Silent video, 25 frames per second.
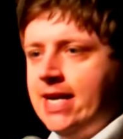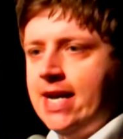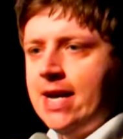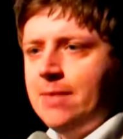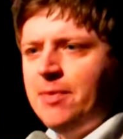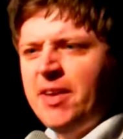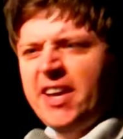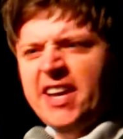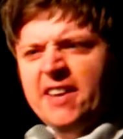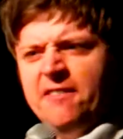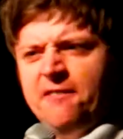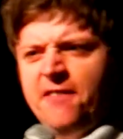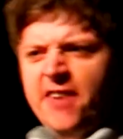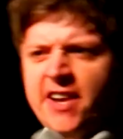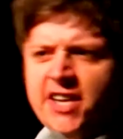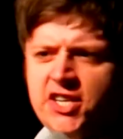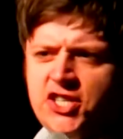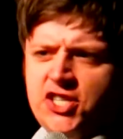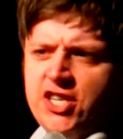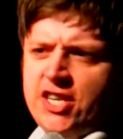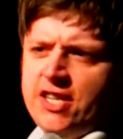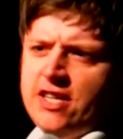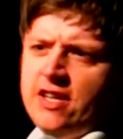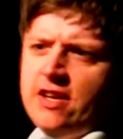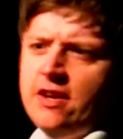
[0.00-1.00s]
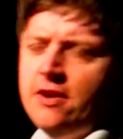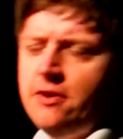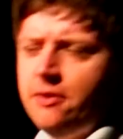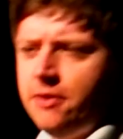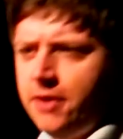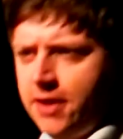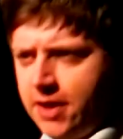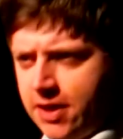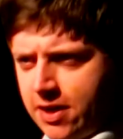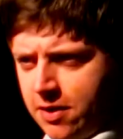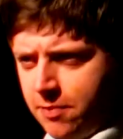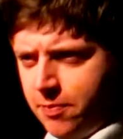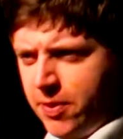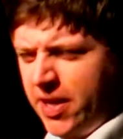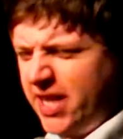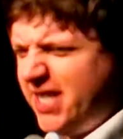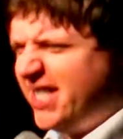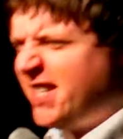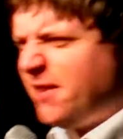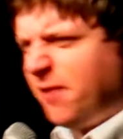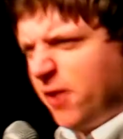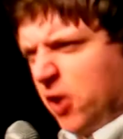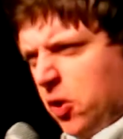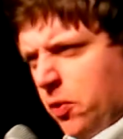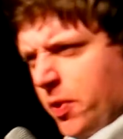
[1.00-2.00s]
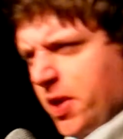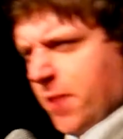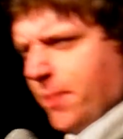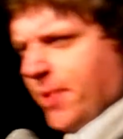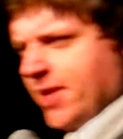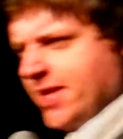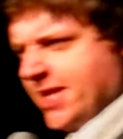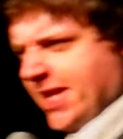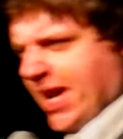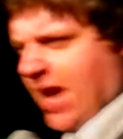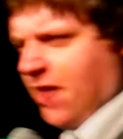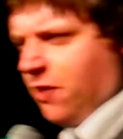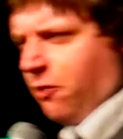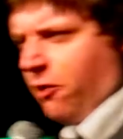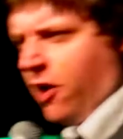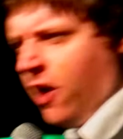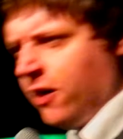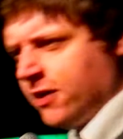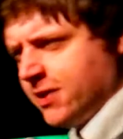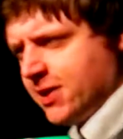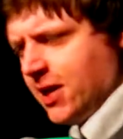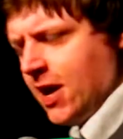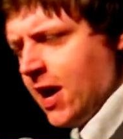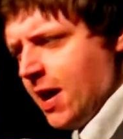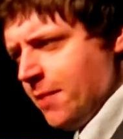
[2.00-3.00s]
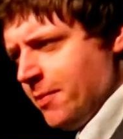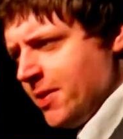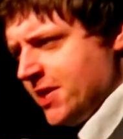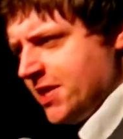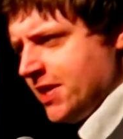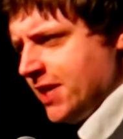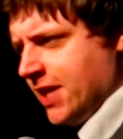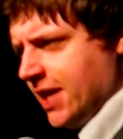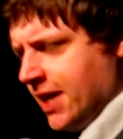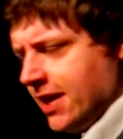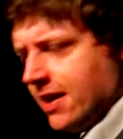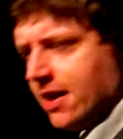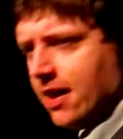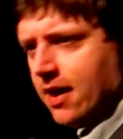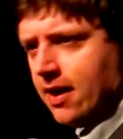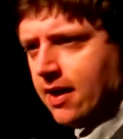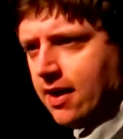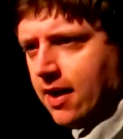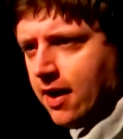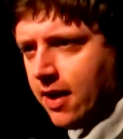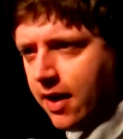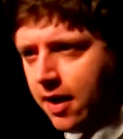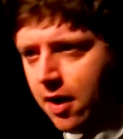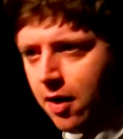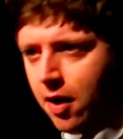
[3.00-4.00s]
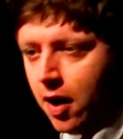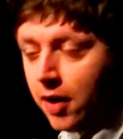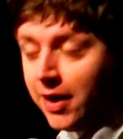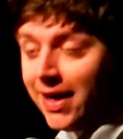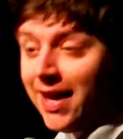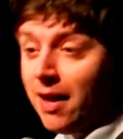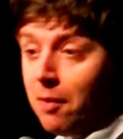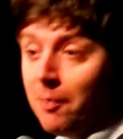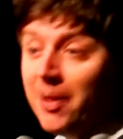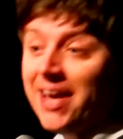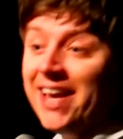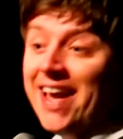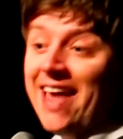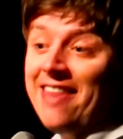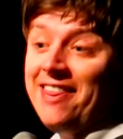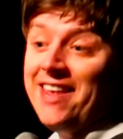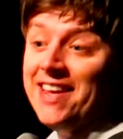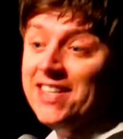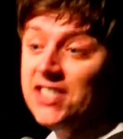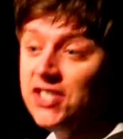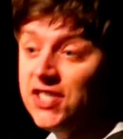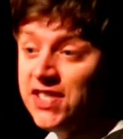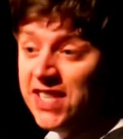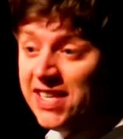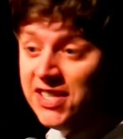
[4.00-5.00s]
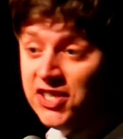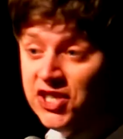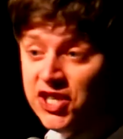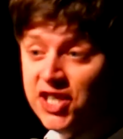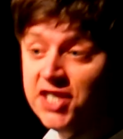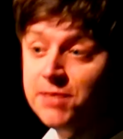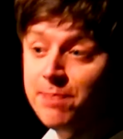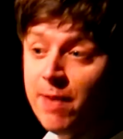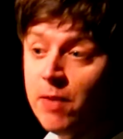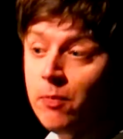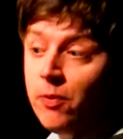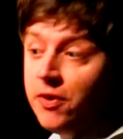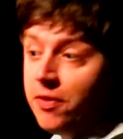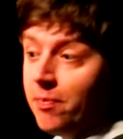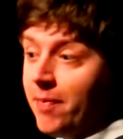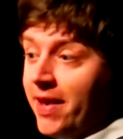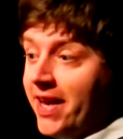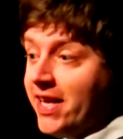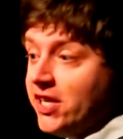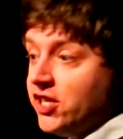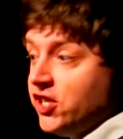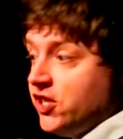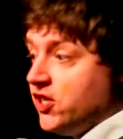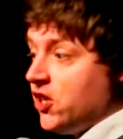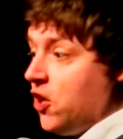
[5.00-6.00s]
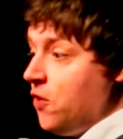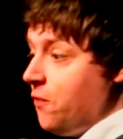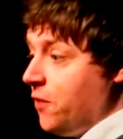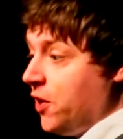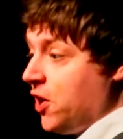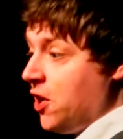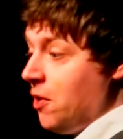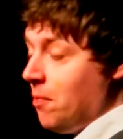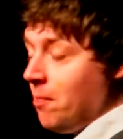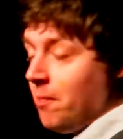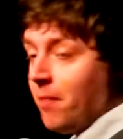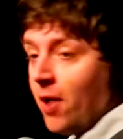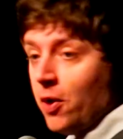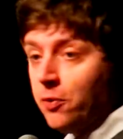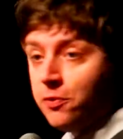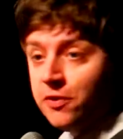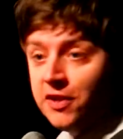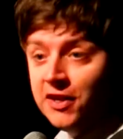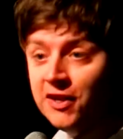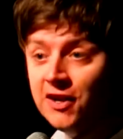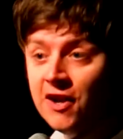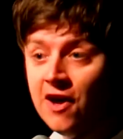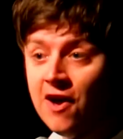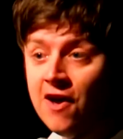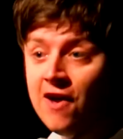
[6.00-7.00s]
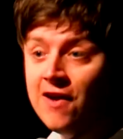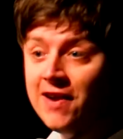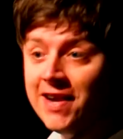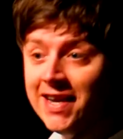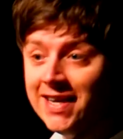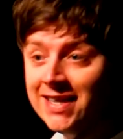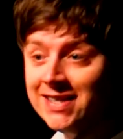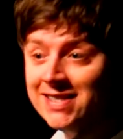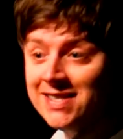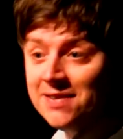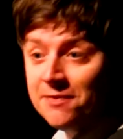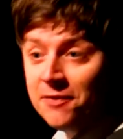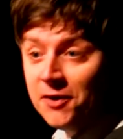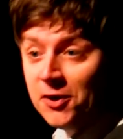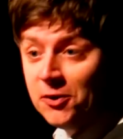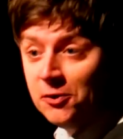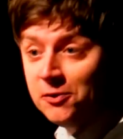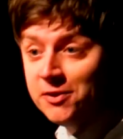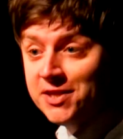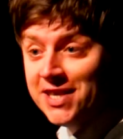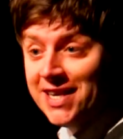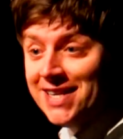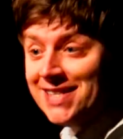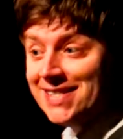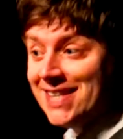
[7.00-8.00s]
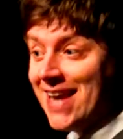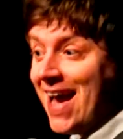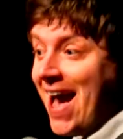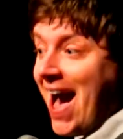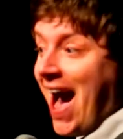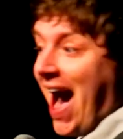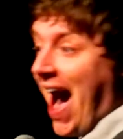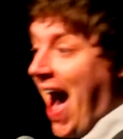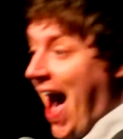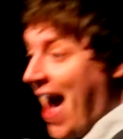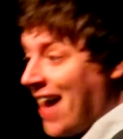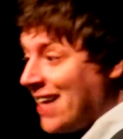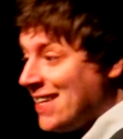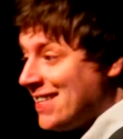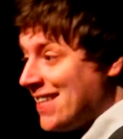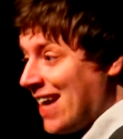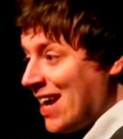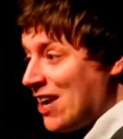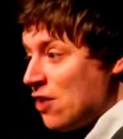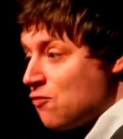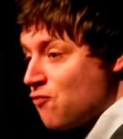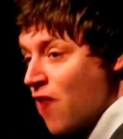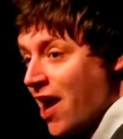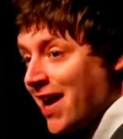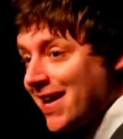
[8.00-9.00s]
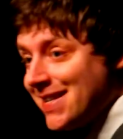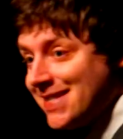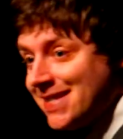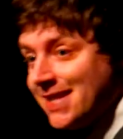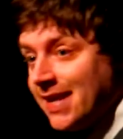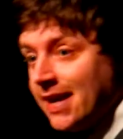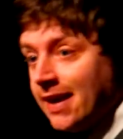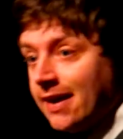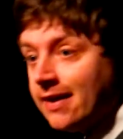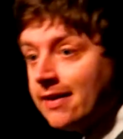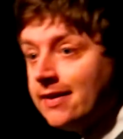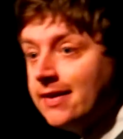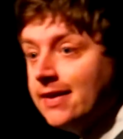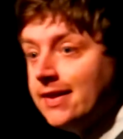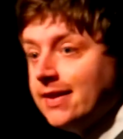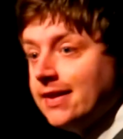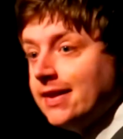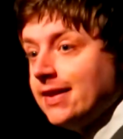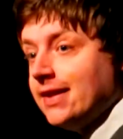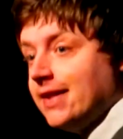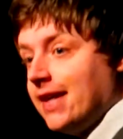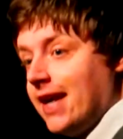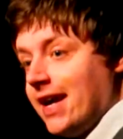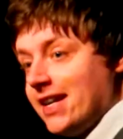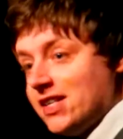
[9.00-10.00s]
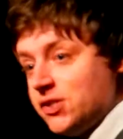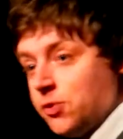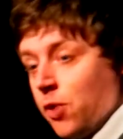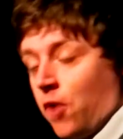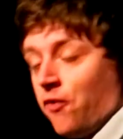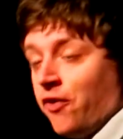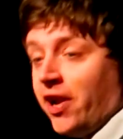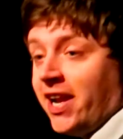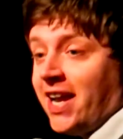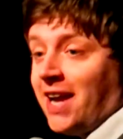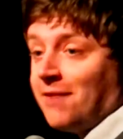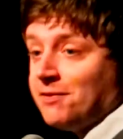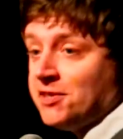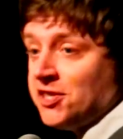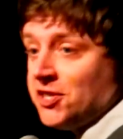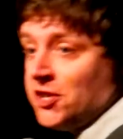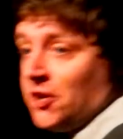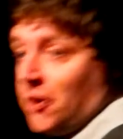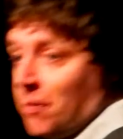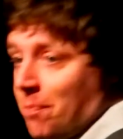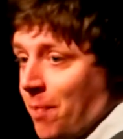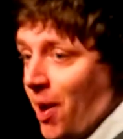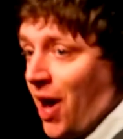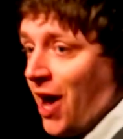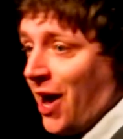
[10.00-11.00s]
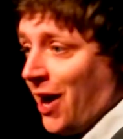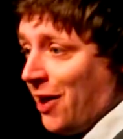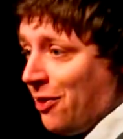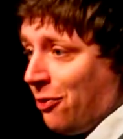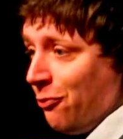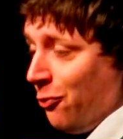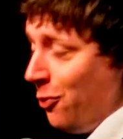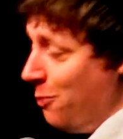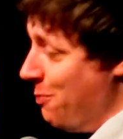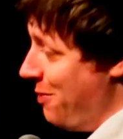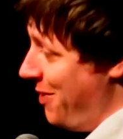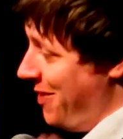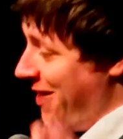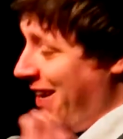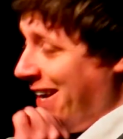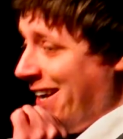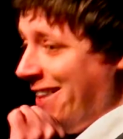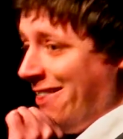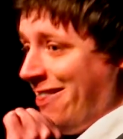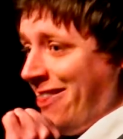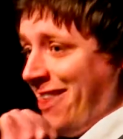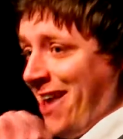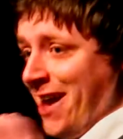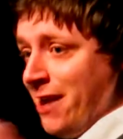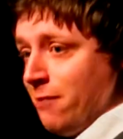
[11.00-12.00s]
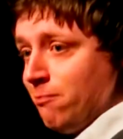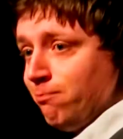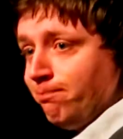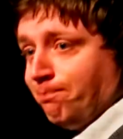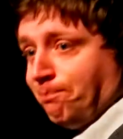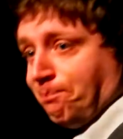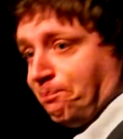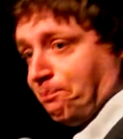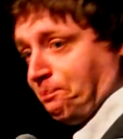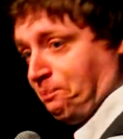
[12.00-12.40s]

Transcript: Thinking of finishing it though, but it's difficult when you've been together a long time, isn't it? Get this, since she's been with me, she's overcome both learning difficulties and anorexia. Yeah, so I really have stuck by her through thick and thin.